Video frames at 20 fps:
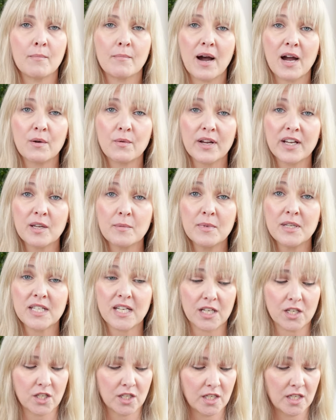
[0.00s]
My
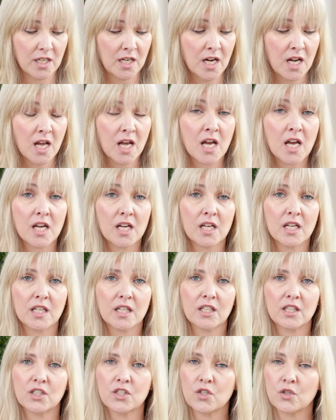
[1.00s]
recommendation,
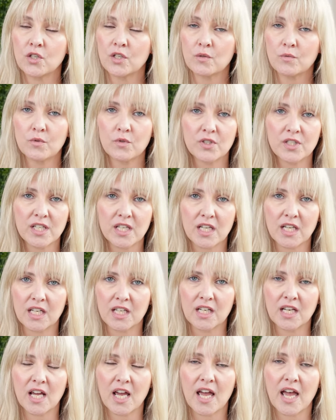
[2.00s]
do your
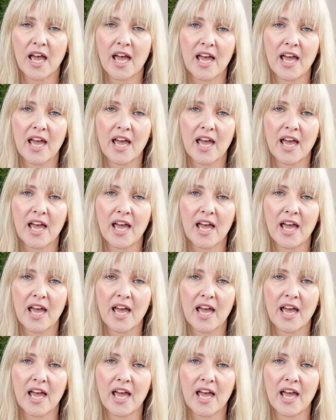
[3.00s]
routine,